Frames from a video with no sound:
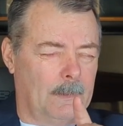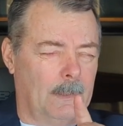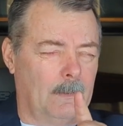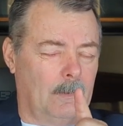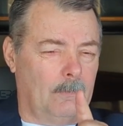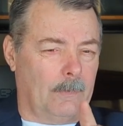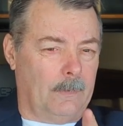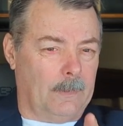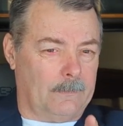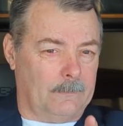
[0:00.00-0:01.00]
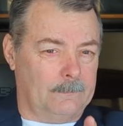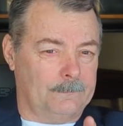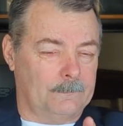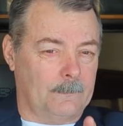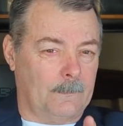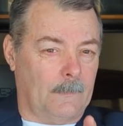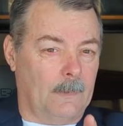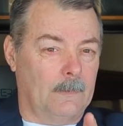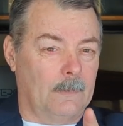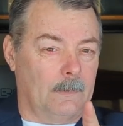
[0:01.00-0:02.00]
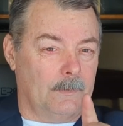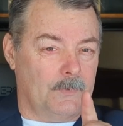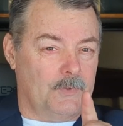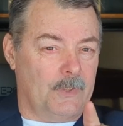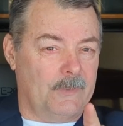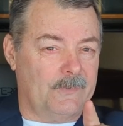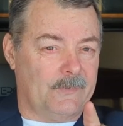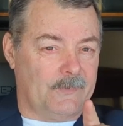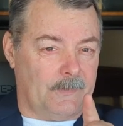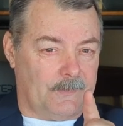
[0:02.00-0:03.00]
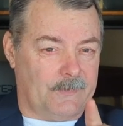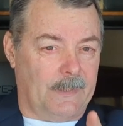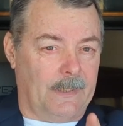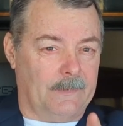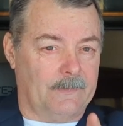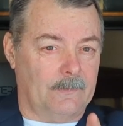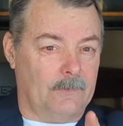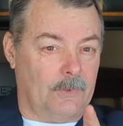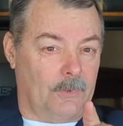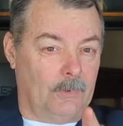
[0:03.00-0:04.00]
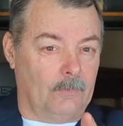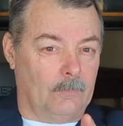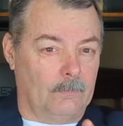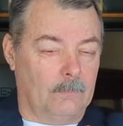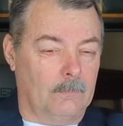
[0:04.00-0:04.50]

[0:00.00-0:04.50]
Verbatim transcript: Get a load of this. Jesus says to you,